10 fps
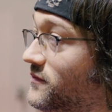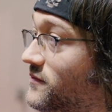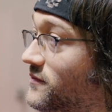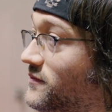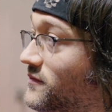
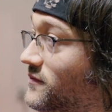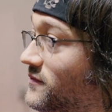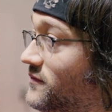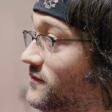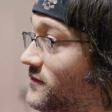So we have the
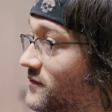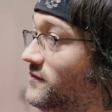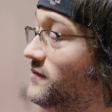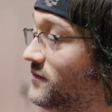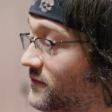jade raptor.
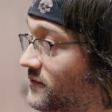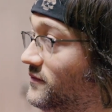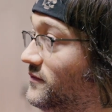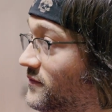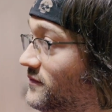We know
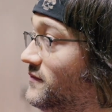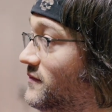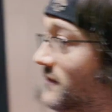how it marks its